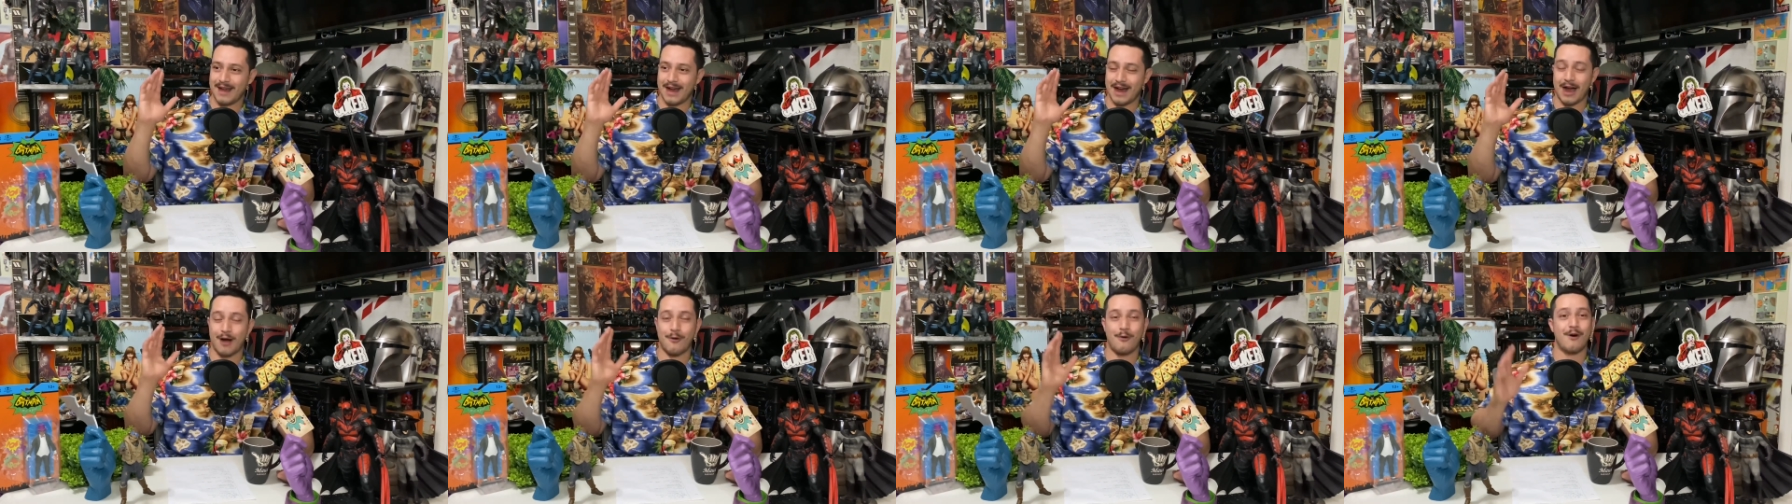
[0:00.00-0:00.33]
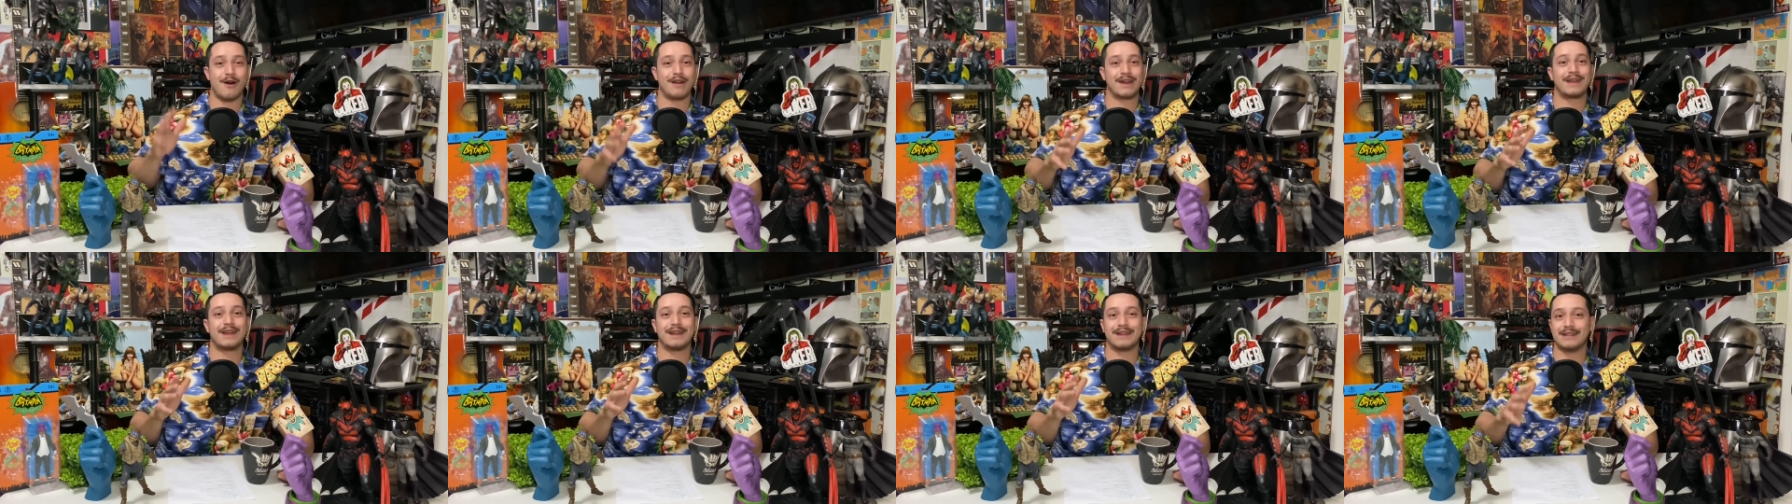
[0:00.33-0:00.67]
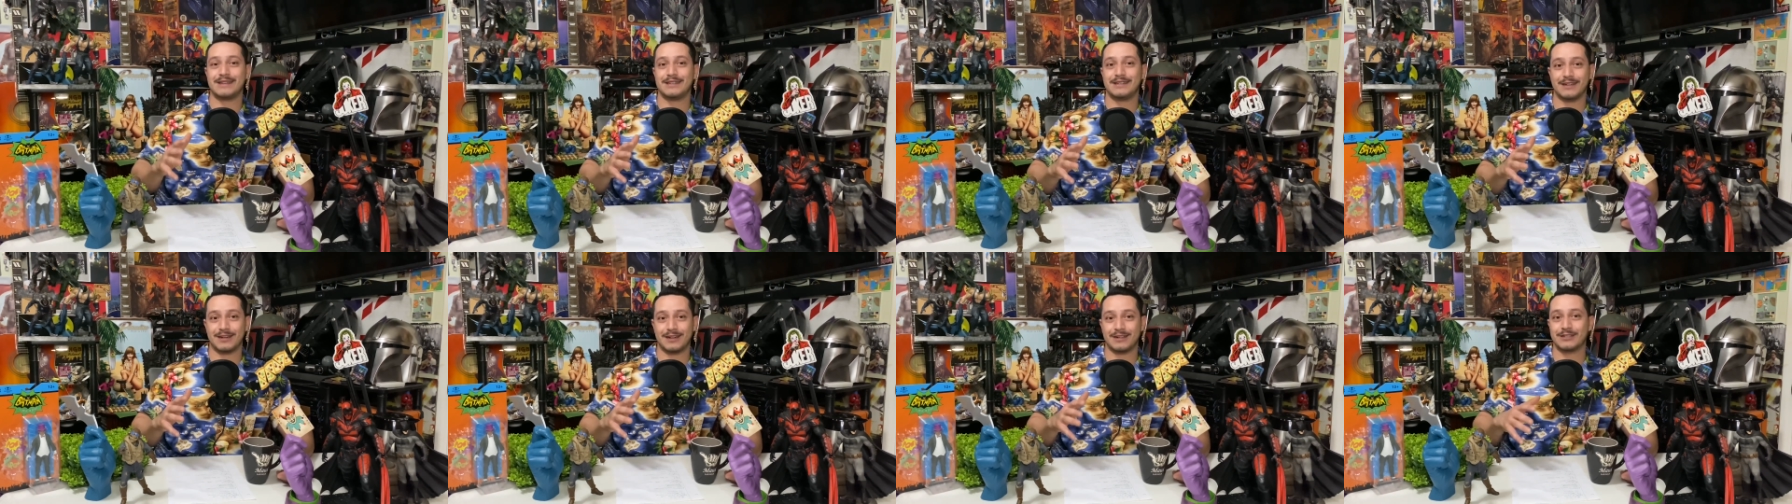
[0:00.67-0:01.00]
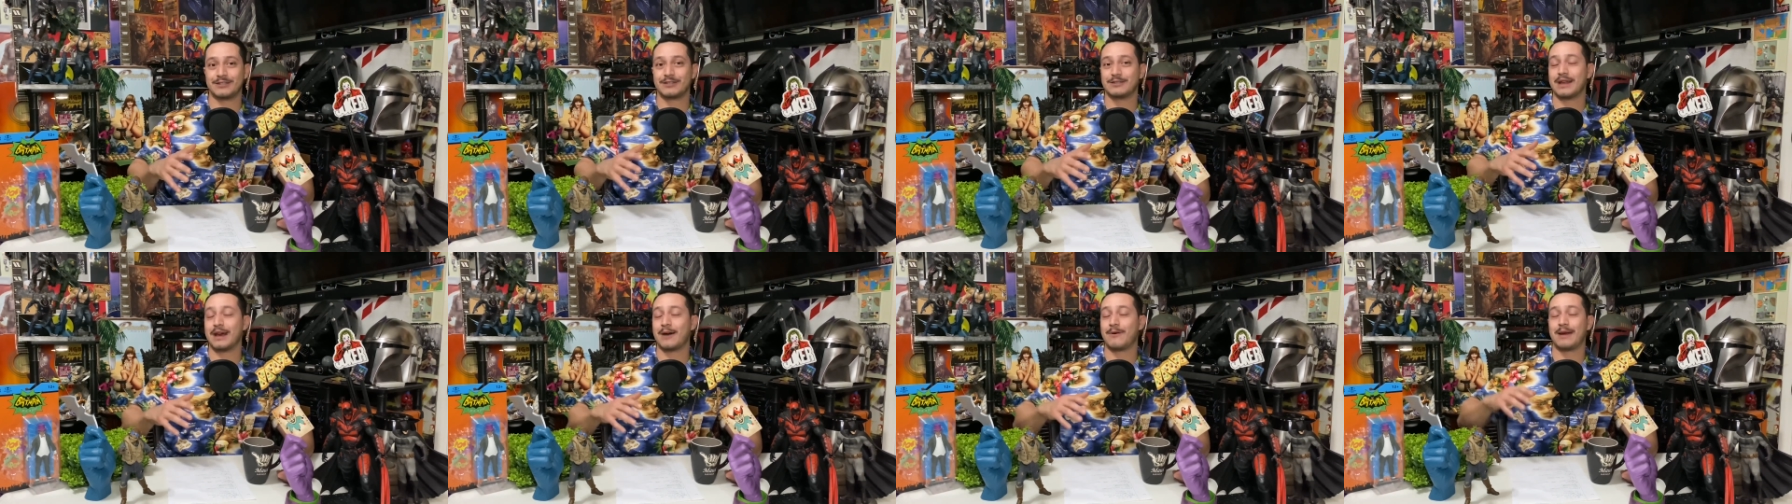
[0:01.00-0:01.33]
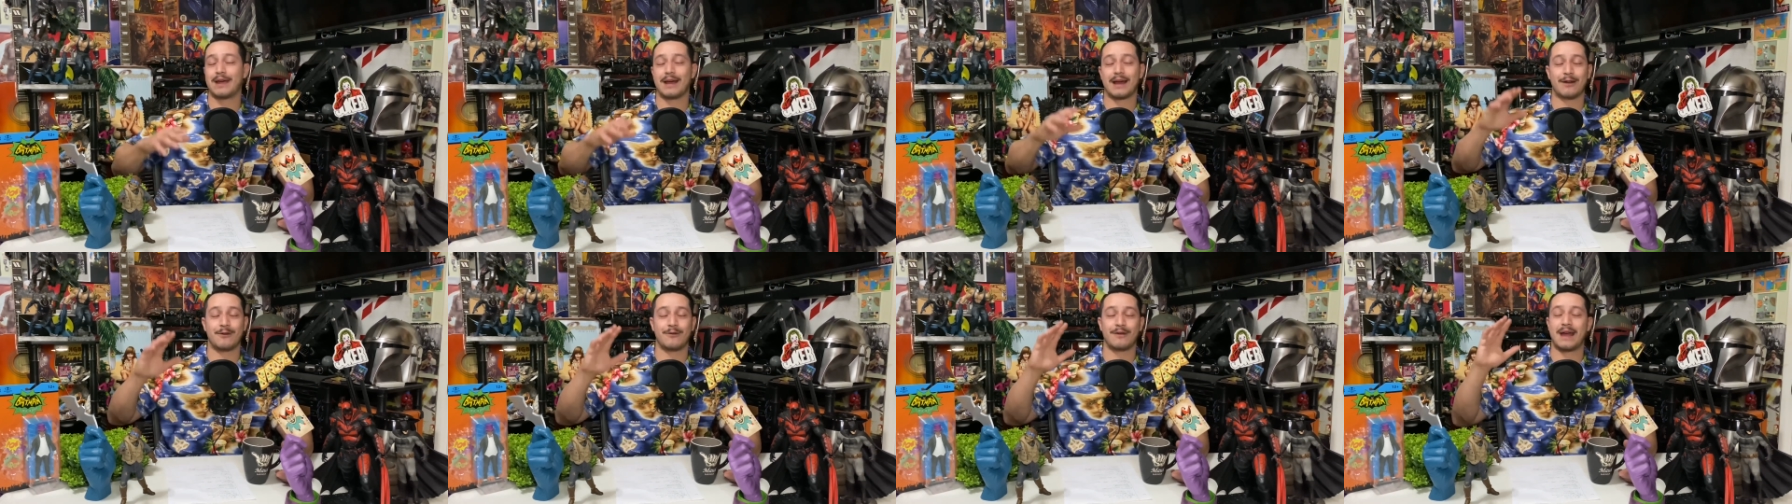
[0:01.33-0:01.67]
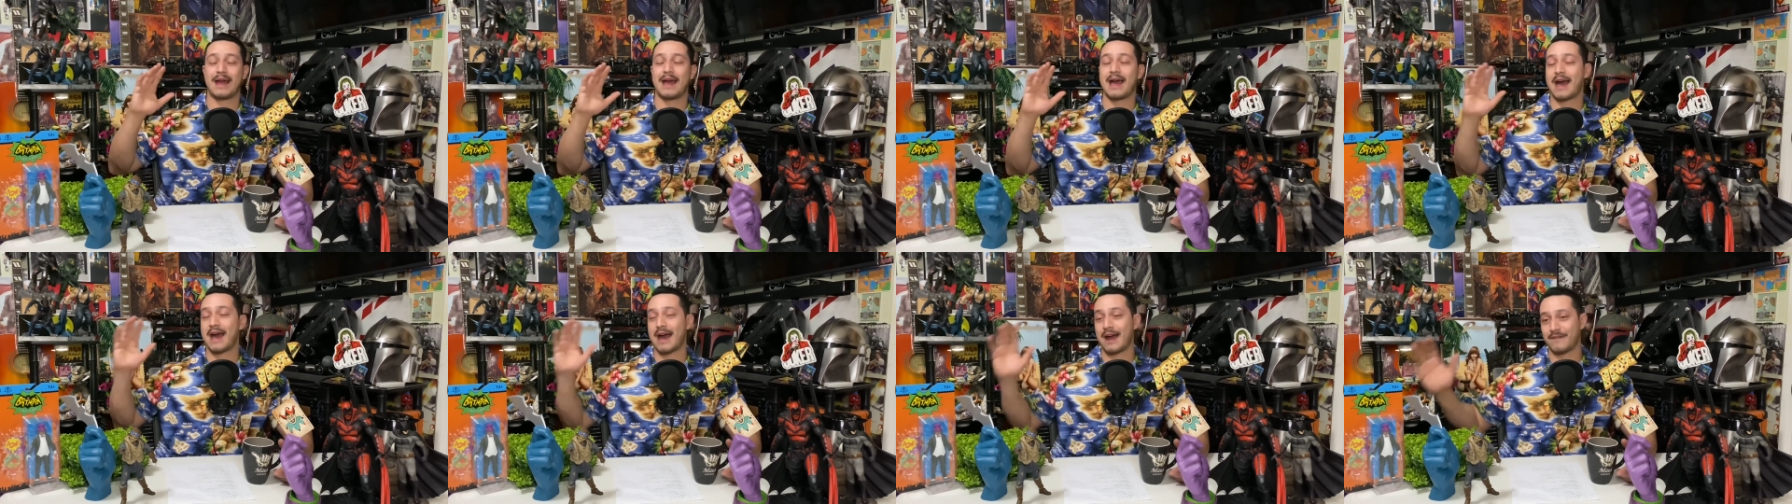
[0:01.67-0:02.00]
I want to get it done so that way I don't
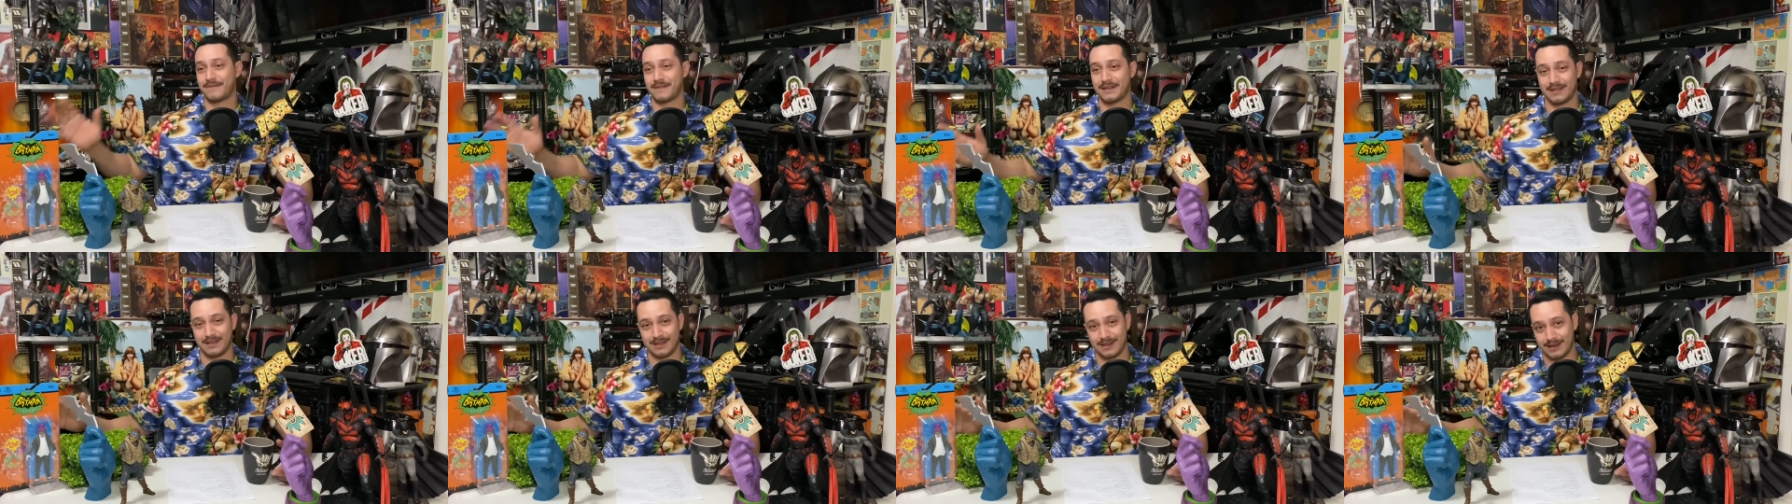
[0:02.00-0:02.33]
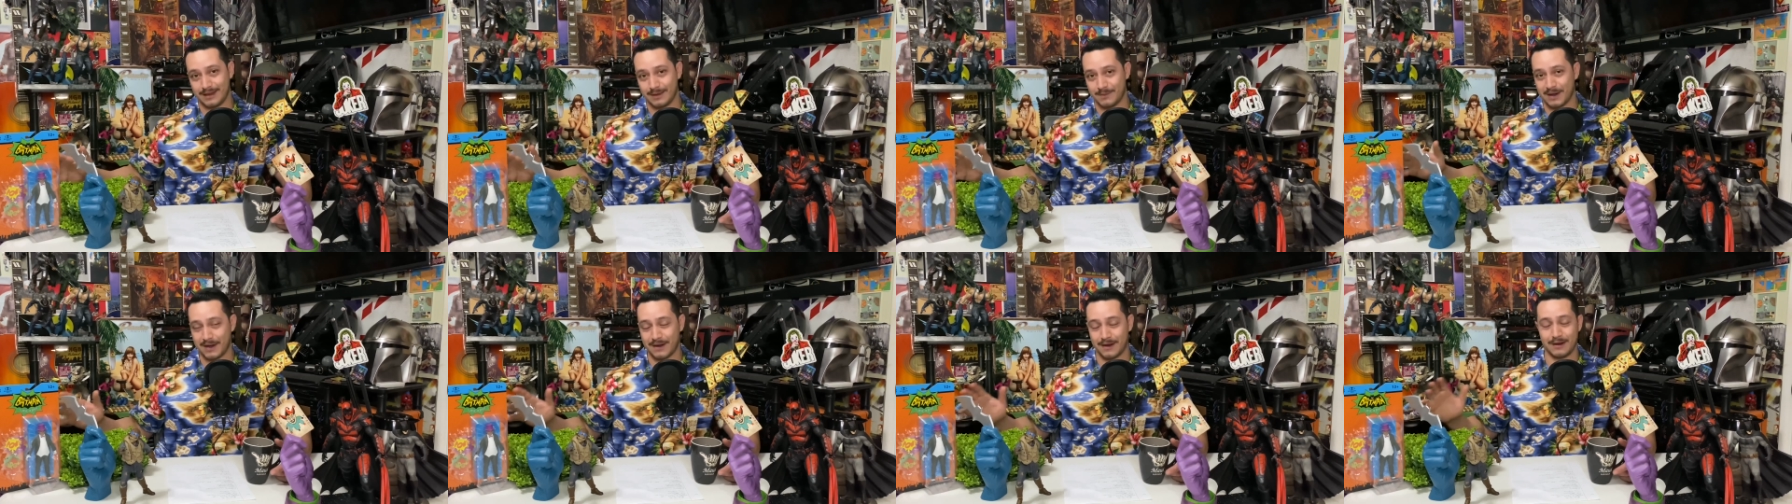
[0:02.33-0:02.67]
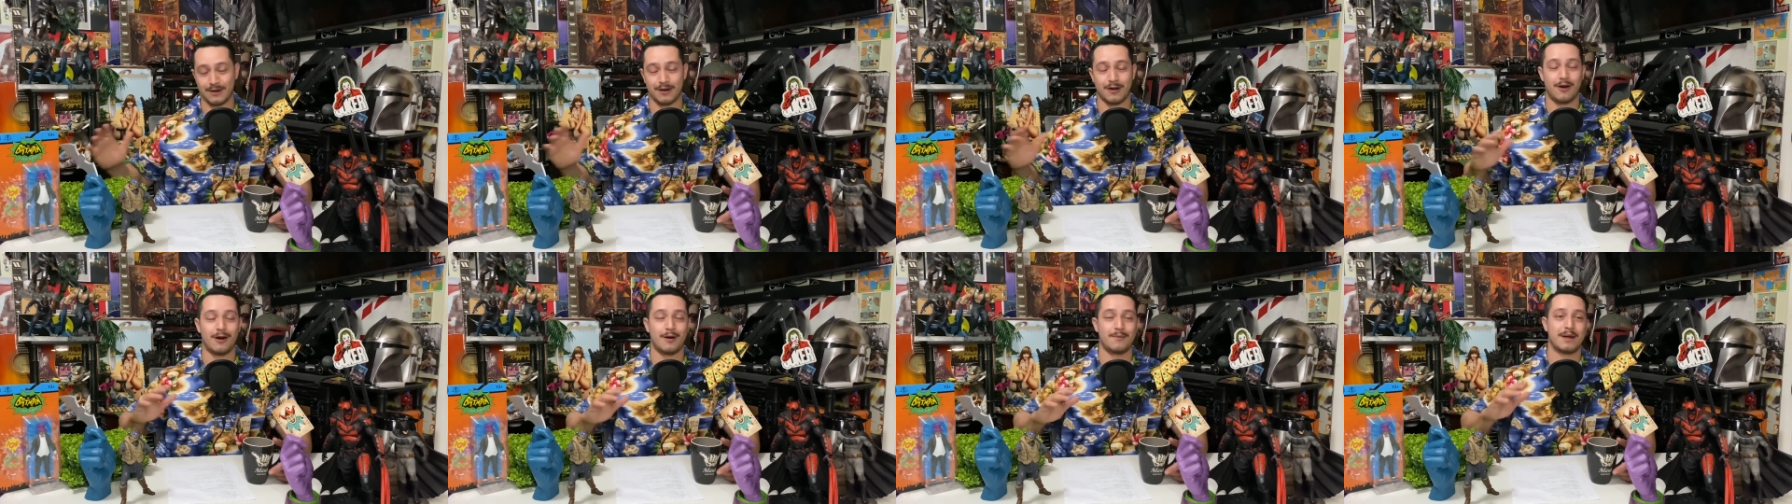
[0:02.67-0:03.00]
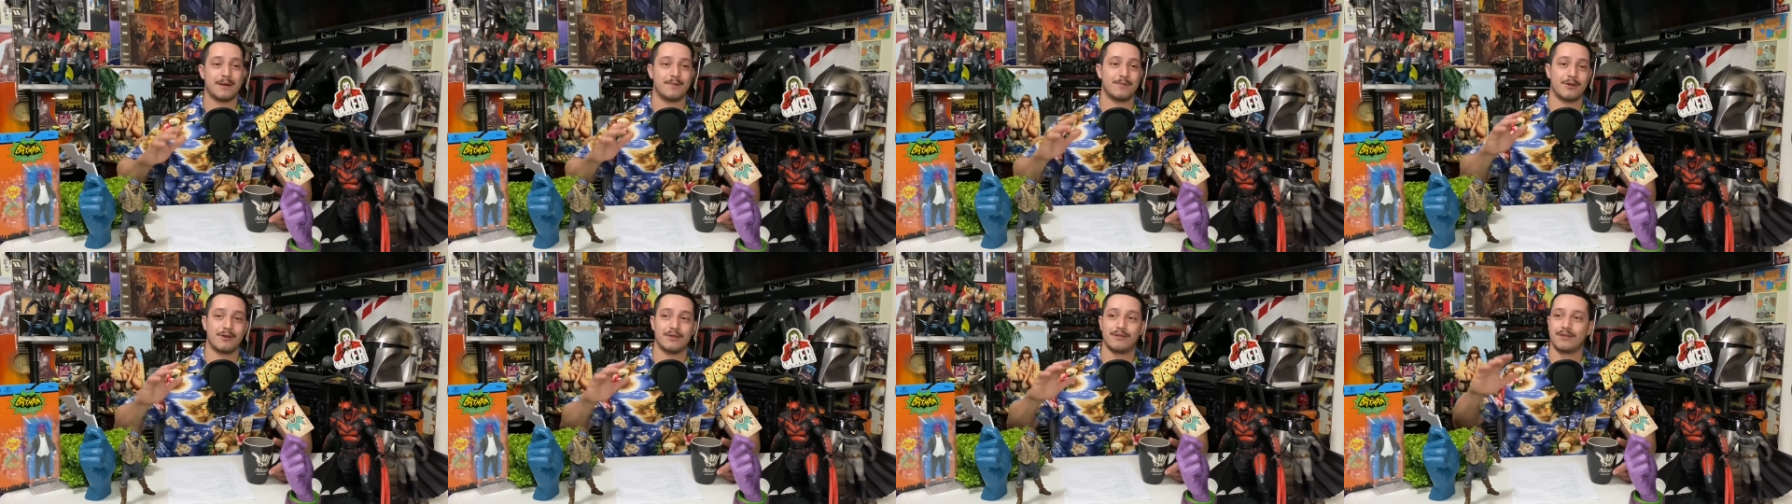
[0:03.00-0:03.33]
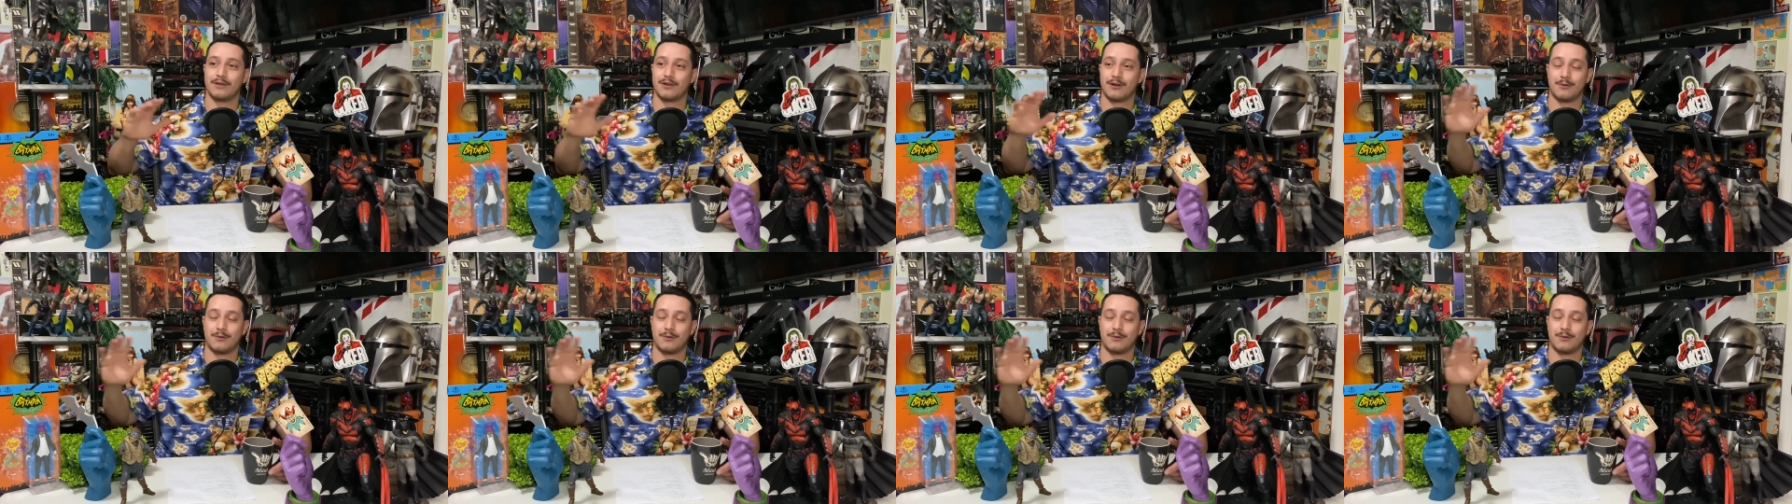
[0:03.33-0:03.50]
have to think about it on my birthday,